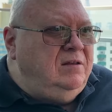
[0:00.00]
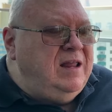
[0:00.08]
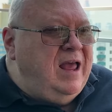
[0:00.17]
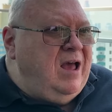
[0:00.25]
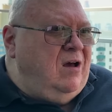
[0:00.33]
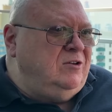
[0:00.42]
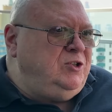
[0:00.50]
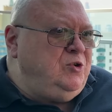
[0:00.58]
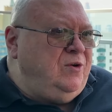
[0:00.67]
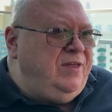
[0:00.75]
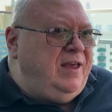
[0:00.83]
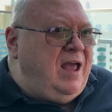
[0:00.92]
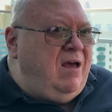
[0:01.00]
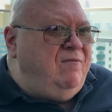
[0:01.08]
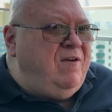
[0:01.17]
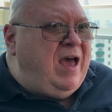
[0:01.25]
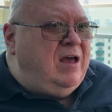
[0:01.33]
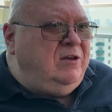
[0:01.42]
Now, sure, they got
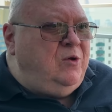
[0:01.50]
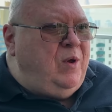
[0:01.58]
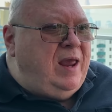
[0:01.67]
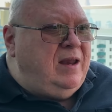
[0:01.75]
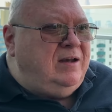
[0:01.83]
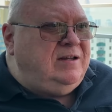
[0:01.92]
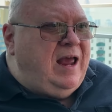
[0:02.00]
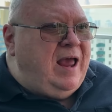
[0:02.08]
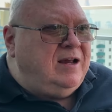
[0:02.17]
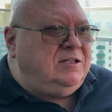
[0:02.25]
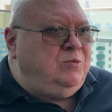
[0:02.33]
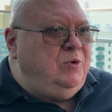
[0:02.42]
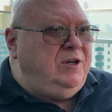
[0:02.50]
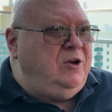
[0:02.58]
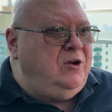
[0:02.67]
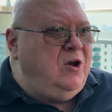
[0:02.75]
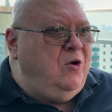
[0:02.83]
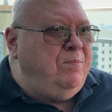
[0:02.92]
value-added tax when you
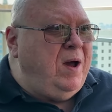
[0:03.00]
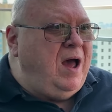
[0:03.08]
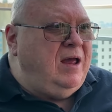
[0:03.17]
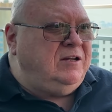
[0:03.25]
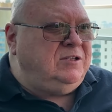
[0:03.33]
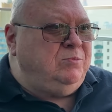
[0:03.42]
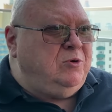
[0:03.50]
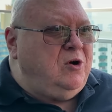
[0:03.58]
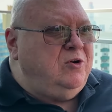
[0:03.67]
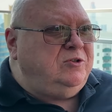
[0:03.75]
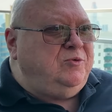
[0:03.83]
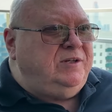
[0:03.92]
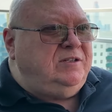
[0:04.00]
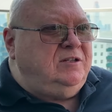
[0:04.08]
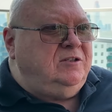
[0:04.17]
go buy some groceries at